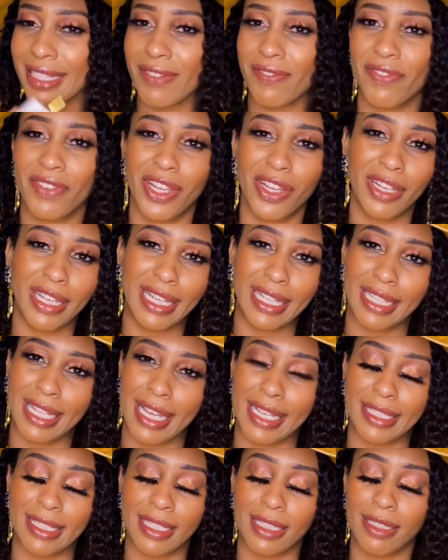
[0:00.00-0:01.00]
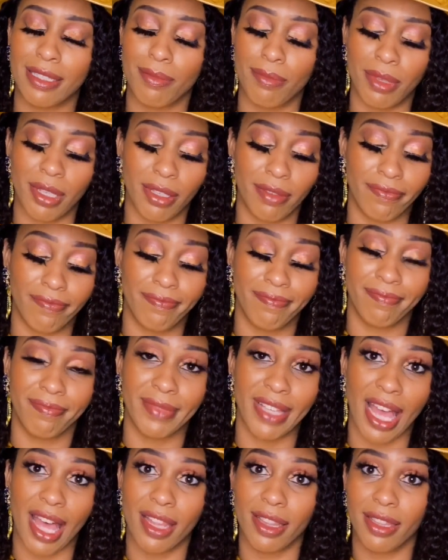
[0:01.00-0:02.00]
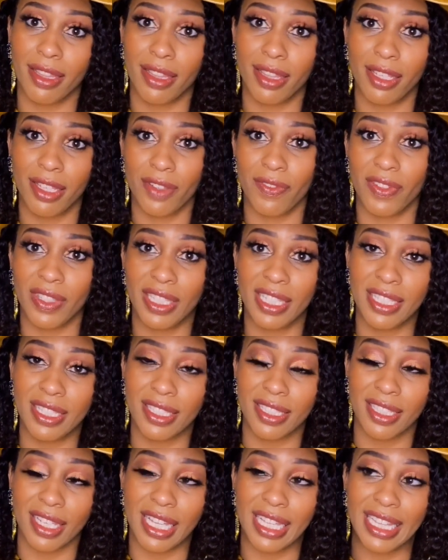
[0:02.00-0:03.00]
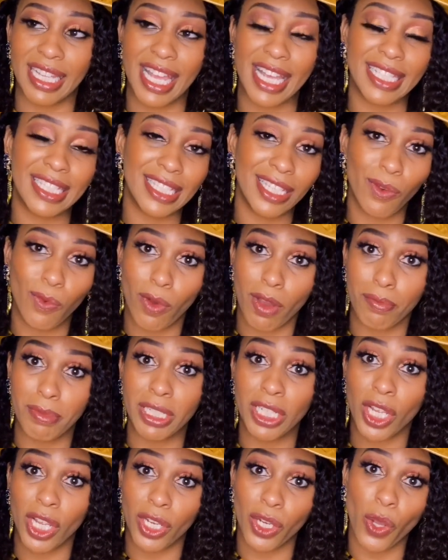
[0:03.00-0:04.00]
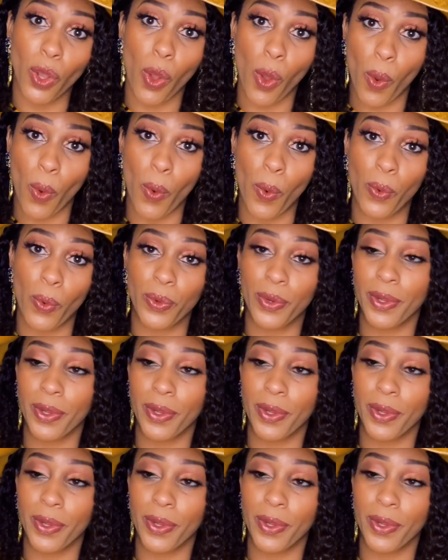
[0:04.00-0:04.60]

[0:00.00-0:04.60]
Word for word: Very classy to me. I love it. This is a classy woman in gold.